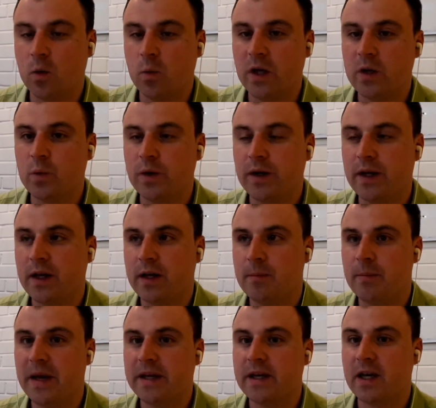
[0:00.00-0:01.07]
when we
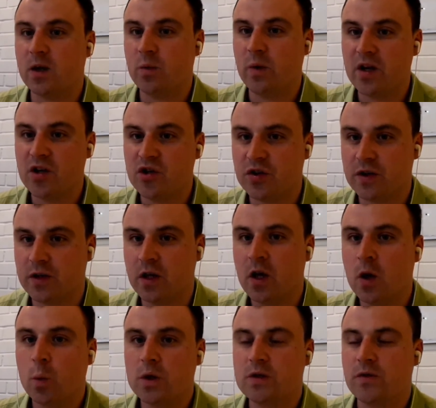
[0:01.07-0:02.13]
make a question
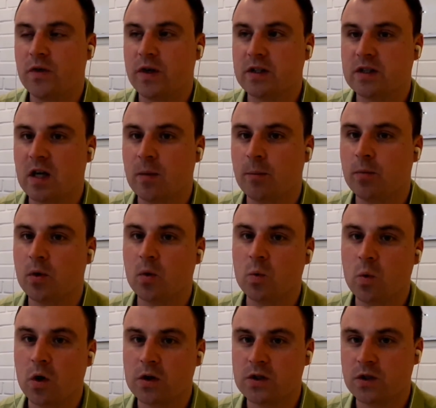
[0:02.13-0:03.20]
with, for example,
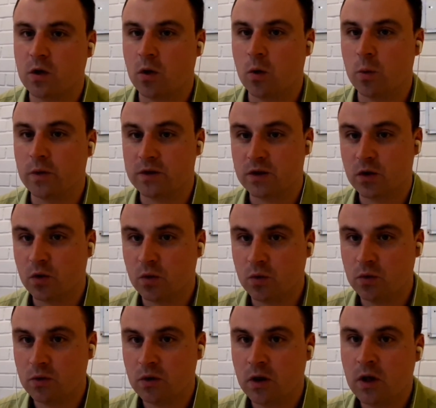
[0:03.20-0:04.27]
what or with
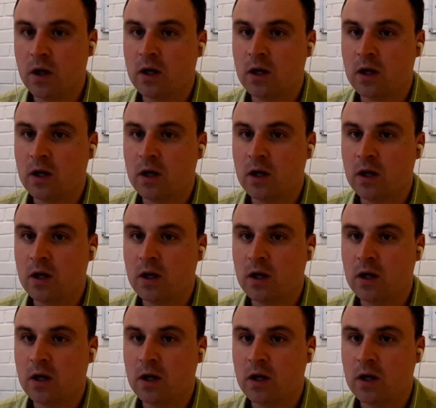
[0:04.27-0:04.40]
who,